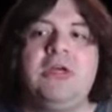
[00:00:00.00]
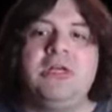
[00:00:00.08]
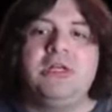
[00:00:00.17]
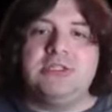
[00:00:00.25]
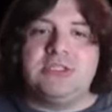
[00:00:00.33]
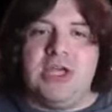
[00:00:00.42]

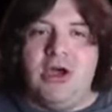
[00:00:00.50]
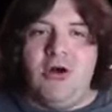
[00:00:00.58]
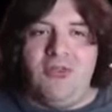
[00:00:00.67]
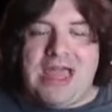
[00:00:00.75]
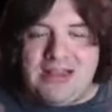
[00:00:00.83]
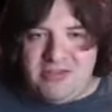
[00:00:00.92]

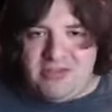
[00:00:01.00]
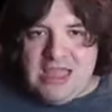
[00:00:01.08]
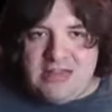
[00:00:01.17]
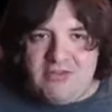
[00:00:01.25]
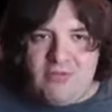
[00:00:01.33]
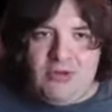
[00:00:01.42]
So that's
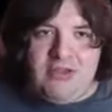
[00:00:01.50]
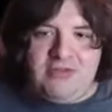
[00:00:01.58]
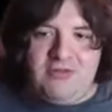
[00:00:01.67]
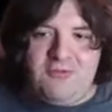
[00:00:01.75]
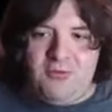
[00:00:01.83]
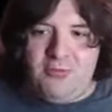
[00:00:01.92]
that's the
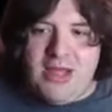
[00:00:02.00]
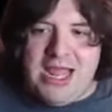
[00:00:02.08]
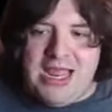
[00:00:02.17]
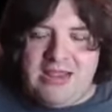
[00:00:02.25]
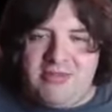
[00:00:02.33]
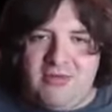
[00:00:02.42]
reason for
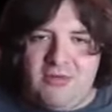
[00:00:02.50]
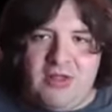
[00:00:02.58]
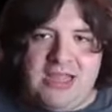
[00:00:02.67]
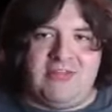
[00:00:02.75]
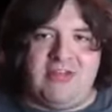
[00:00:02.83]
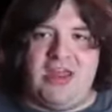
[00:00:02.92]
my
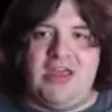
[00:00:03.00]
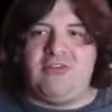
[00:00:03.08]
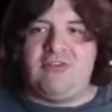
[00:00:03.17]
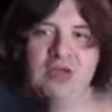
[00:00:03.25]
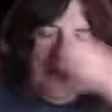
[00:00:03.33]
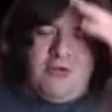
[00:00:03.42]
delay today.
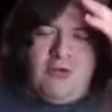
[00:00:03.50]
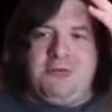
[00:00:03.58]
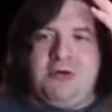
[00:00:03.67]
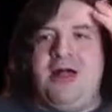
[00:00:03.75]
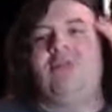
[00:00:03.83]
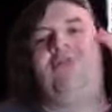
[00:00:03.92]
So I do
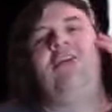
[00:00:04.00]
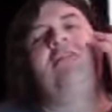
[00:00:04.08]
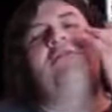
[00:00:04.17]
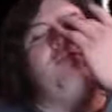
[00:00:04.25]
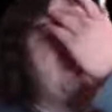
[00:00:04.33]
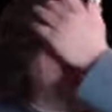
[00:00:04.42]

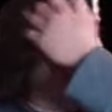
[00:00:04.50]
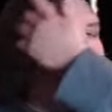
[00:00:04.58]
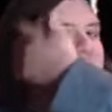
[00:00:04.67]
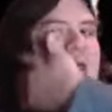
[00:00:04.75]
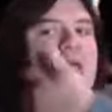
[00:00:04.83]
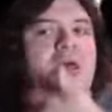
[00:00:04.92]
apologize for
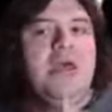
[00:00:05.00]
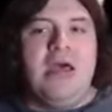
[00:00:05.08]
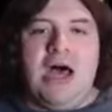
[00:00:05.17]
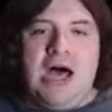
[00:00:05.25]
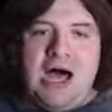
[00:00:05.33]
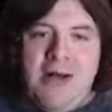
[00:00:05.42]

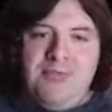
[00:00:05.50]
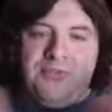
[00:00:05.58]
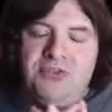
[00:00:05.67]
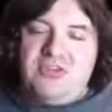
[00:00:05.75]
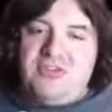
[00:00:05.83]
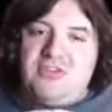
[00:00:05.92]
that. Um,
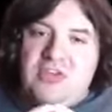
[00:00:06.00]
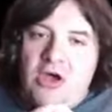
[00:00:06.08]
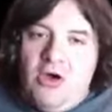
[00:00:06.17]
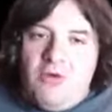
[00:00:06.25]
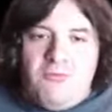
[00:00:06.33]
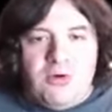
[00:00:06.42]

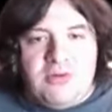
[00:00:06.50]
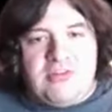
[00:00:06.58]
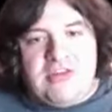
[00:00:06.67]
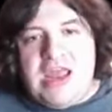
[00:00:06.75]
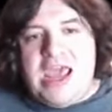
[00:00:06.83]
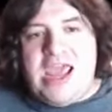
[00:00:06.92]
so for
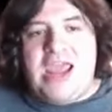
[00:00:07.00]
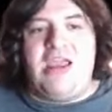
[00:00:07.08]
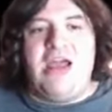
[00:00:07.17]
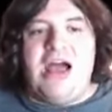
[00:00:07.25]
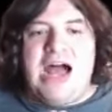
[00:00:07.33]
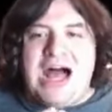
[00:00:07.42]
today,
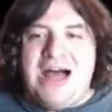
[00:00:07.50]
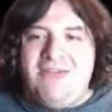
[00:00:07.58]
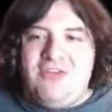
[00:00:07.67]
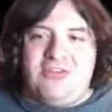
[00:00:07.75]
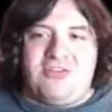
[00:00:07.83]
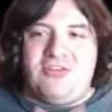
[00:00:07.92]

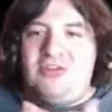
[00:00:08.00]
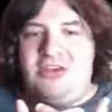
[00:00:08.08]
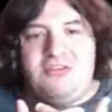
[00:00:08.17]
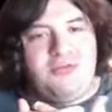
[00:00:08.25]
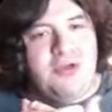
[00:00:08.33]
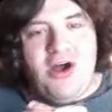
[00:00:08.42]
obviously,
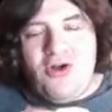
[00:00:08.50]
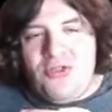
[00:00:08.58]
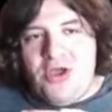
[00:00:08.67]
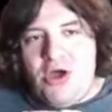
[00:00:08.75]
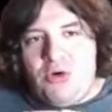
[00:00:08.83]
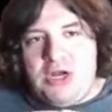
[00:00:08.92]
as we all
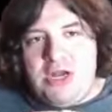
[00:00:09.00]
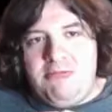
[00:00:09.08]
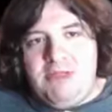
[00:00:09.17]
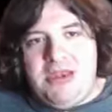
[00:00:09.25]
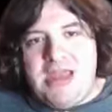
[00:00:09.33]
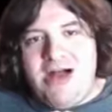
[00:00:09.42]
know, we're going to
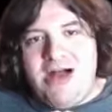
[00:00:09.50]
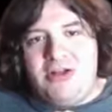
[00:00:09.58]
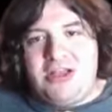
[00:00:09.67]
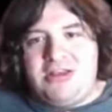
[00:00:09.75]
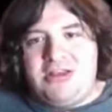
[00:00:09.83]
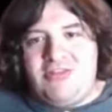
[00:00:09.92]
be now
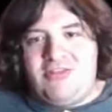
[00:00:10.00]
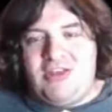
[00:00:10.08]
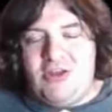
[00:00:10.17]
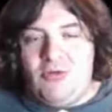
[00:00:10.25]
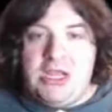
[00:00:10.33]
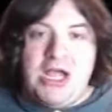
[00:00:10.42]

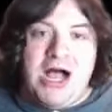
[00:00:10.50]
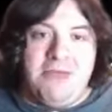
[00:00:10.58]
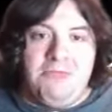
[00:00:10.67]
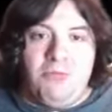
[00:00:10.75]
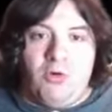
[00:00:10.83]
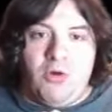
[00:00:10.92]
continuing
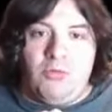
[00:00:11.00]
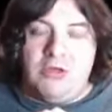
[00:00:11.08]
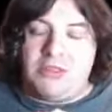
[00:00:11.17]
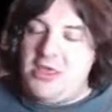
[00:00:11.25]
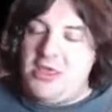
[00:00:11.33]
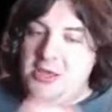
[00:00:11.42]
on more
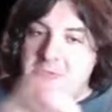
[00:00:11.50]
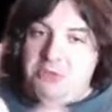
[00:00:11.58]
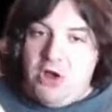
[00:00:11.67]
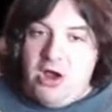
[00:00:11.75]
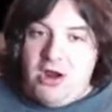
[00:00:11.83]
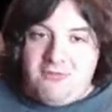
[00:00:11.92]
with
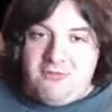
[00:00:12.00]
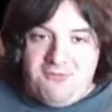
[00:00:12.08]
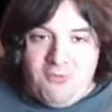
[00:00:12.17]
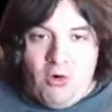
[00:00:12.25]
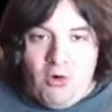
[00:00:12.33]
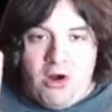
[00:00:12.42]
part
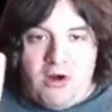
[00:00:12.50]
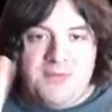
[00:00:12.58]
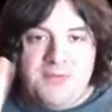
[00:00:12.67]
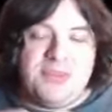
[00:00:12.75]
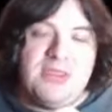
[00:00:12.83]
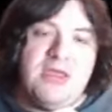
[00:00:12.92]
four
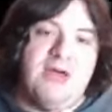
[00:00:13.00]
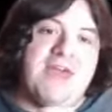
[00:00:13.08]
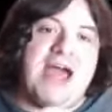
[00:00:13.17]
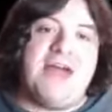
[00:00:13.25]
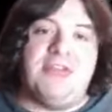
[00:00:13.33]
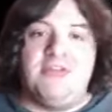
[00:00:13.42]
of
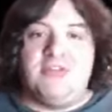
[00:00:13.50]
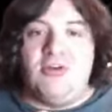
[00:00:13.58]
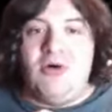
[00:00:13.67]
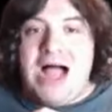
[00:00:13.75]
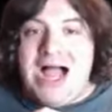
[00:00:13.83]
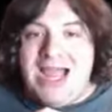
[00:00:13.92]
Athens,
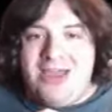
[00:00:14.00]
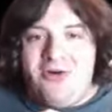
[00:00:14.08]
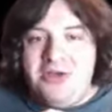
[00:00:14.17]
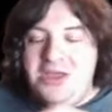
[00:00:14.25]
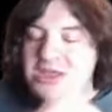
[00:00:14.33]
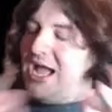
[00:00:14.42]

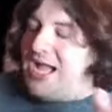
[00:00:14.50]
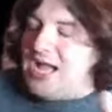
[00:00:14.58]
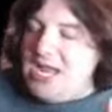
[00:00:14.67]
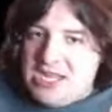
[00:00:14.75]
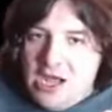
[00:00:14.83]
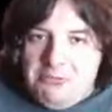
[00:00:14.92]
Ohio. I
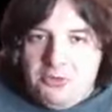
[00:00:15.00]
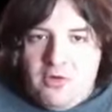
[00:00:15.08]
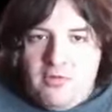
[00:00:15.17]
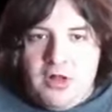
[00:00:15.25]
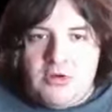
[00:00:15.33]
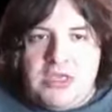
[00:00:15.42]
got a couple
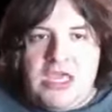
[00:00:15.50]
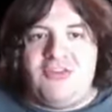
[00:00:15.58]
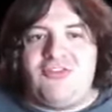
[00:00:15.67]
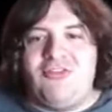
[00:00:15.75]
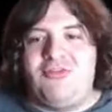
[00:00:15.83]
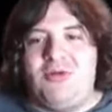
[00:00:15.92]
of
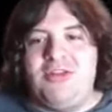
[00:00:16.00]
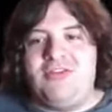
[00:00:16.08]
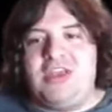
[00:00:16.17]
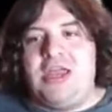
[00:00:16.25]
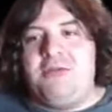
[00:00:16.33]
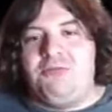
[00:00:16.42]
locations once
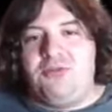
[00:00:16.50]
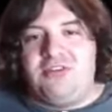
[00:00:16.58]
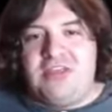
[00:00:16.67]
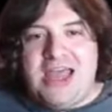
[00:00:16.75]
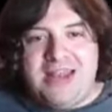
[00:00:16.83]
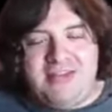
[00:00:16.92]
again to
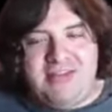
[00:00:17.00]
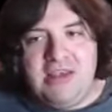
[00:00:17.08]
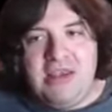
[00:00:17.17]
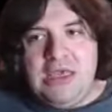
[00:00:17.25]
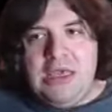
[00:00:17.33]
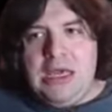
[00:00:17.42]
present.
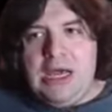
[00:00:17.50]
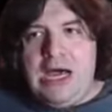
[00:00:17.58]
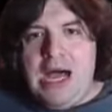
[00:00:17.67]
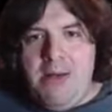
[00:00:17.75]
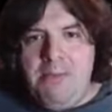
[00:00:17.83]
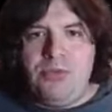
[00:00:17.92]

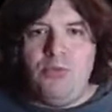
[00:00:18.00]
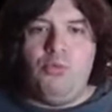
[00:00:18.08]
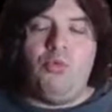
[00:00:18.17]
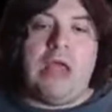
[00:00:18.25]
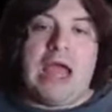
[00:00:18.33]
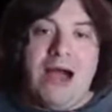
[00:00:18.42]
Um,
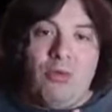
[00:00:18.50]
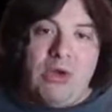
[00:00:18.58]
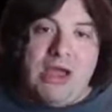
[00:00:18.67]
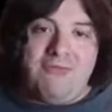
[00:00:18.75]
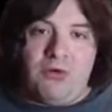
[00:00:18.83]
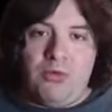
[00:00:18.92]

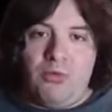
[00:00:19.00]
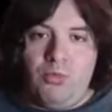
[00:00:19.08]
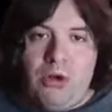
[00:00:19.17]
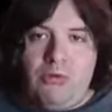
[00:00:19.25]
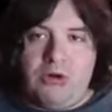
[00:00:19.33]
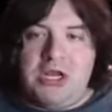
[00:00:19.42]
however,
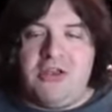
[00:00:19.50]
what we're going to